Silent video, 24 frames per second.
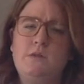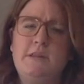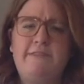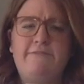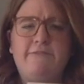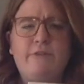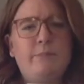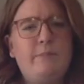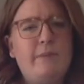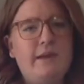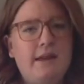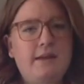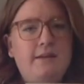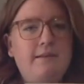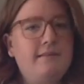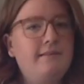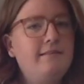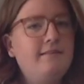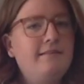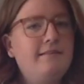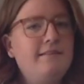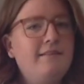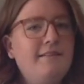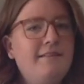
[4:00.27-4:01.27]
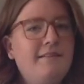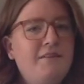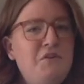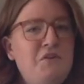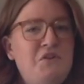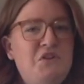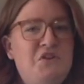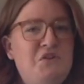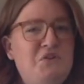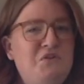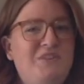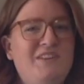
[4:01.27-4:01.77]
forbid
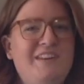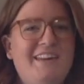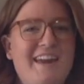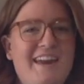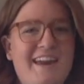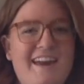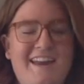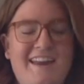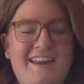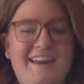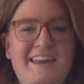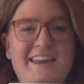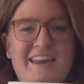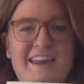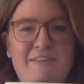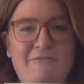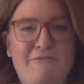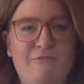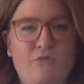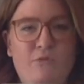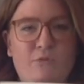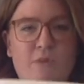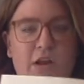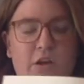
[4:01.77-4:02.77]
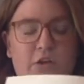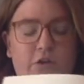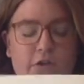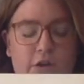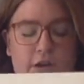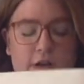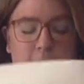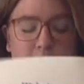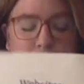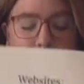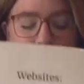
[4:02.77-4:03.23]
you to get any information,